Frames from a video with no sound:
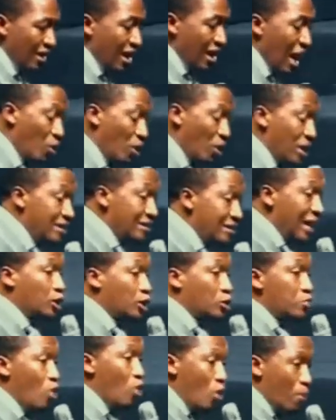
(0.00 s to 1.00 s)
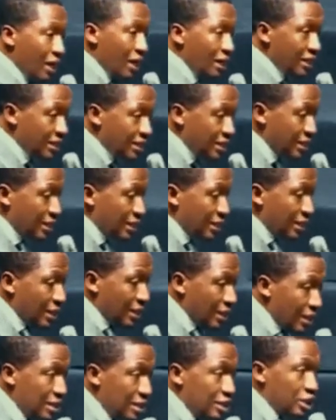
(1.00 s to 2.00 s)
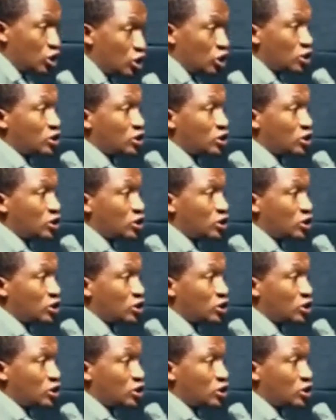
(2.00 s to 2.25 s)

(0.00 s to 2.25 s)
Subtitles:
Now in that moment, it is